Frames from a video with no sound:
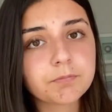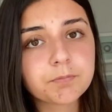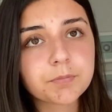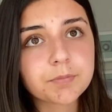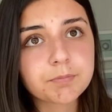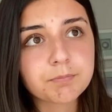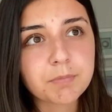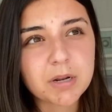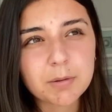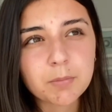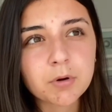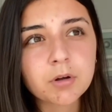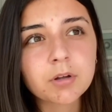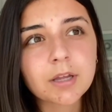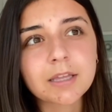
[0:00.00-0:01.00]

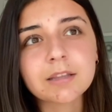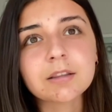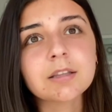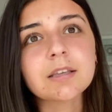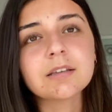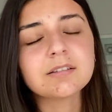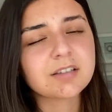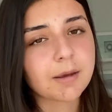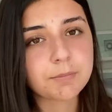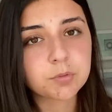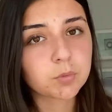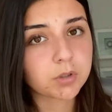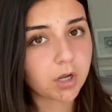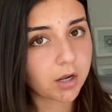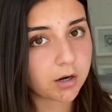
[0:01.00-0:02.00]
minimal and the exams
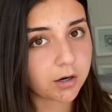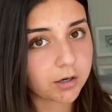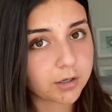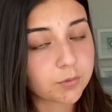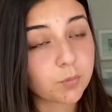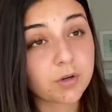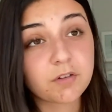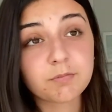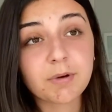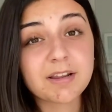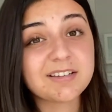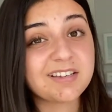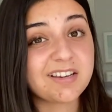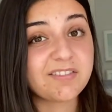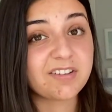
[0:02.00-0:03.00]
were not hard. One of mine
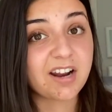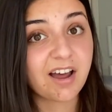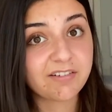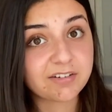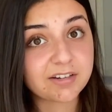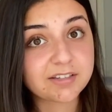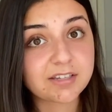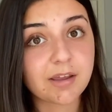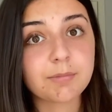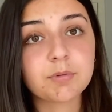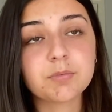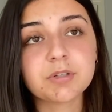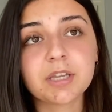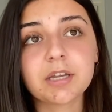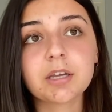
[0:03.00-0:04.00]
didn't even have an exam. It
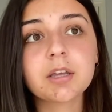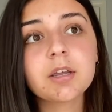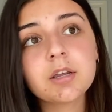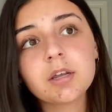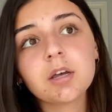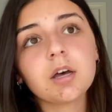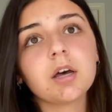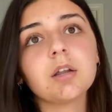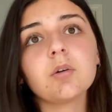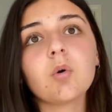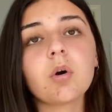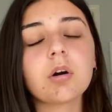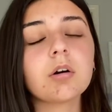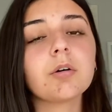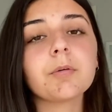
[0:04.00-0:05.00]
was like an
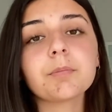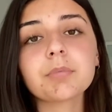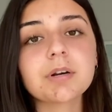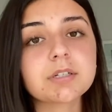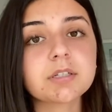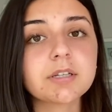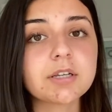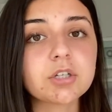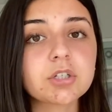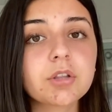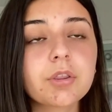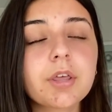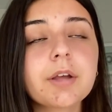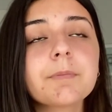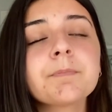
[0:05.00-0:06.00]
oral presentation
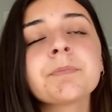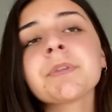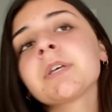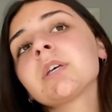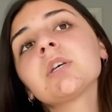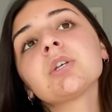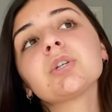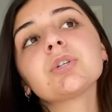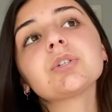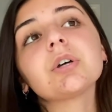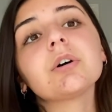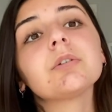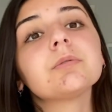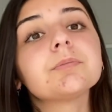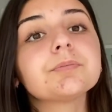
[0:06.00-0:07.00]
thing.
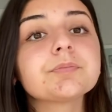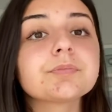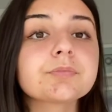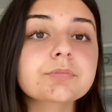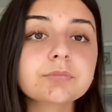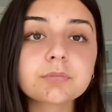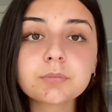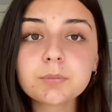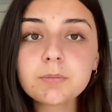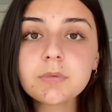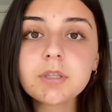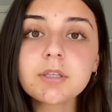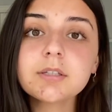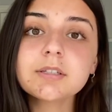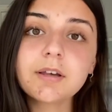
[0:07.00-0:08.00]
So
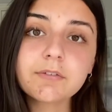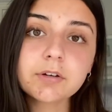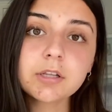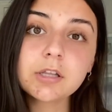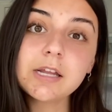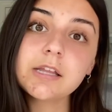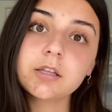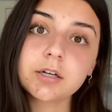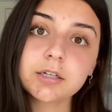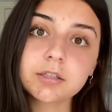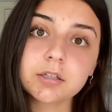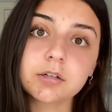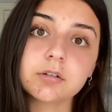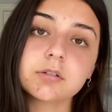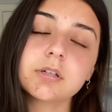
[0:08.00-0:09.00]
definitely look at
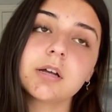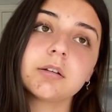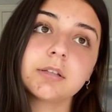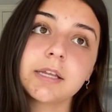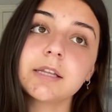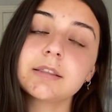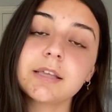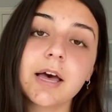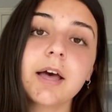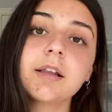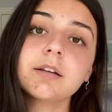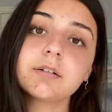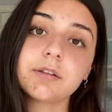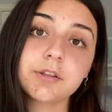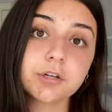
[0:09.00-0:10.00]
those. I'll link
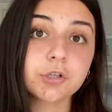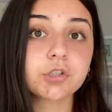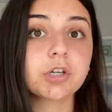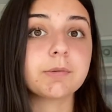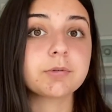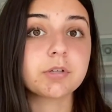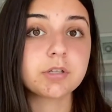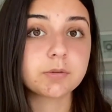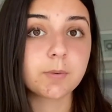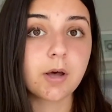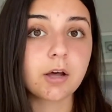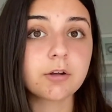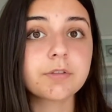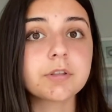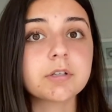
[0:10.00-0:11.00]
that in the description as
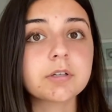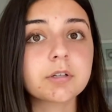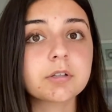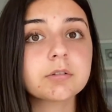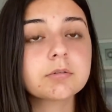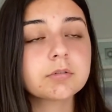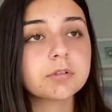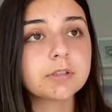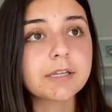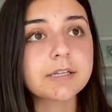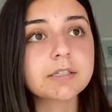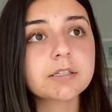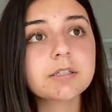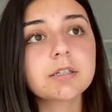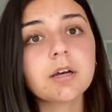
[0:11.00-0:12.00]
well, the
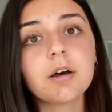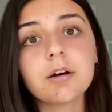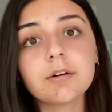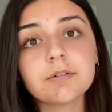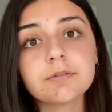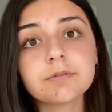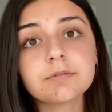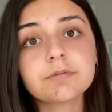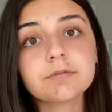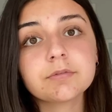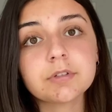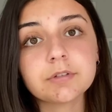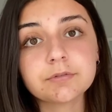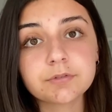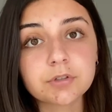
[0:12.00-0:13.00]
list of
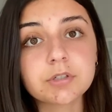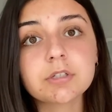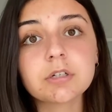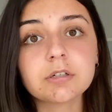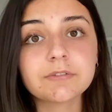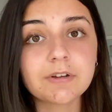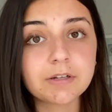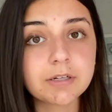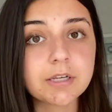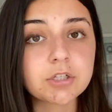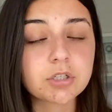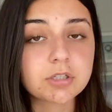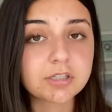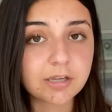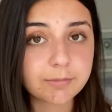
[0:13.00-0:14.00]
the first year
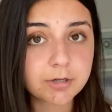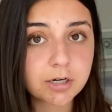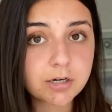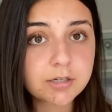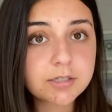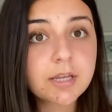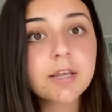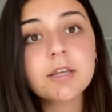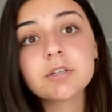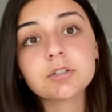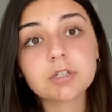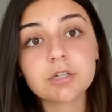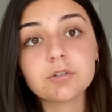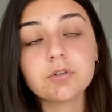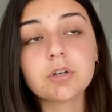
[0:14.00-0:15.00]
foundation seminars,
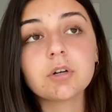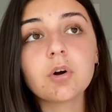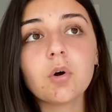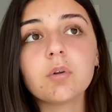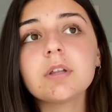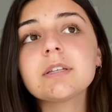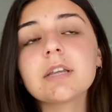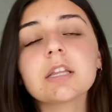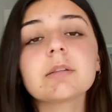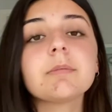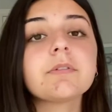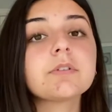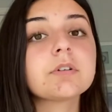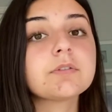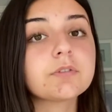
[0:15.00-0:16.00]
because you can only take them
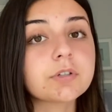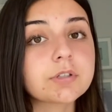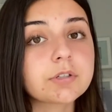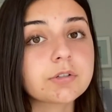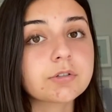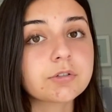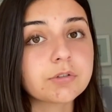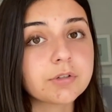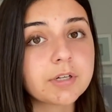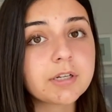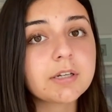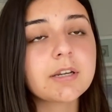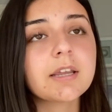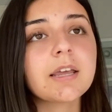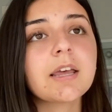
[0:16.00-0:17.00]
if you're a first year
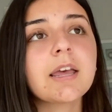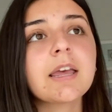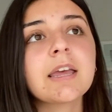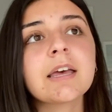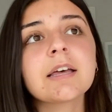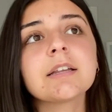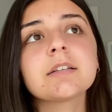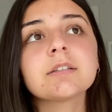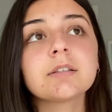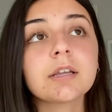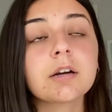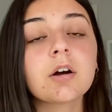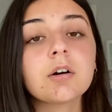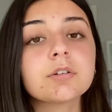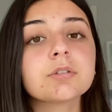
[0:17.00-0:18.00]
student, and
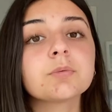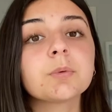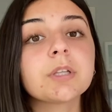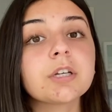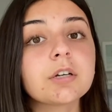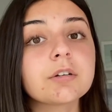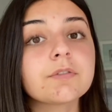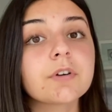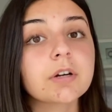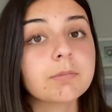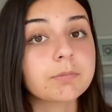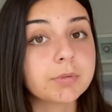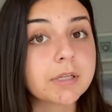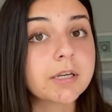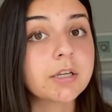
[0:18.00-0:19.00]
they're also really good for
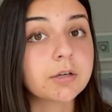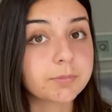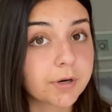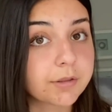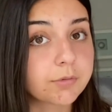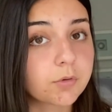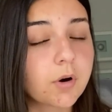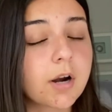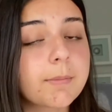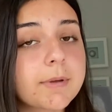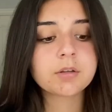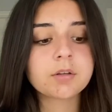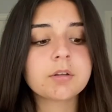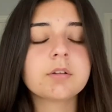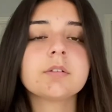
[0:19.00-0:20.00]
completing your breath
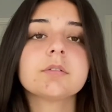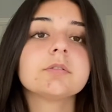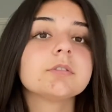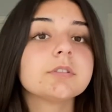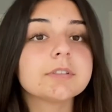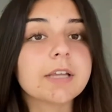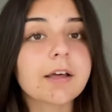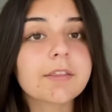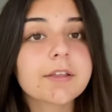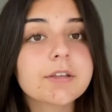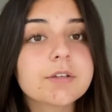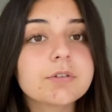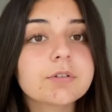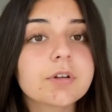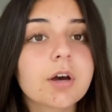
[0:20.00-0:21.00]
requirement. Now that
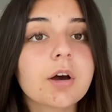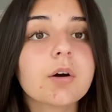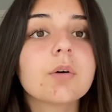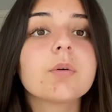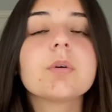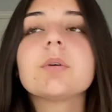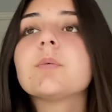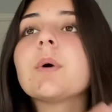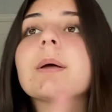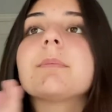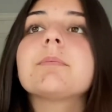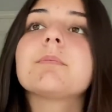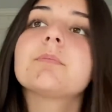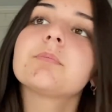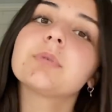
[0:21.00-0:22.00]
you know what
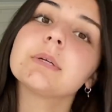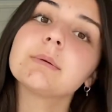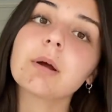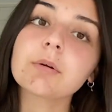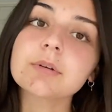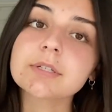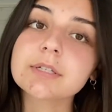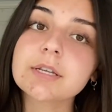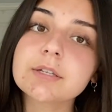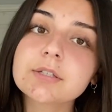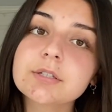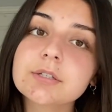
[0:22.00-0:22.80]
prerequisites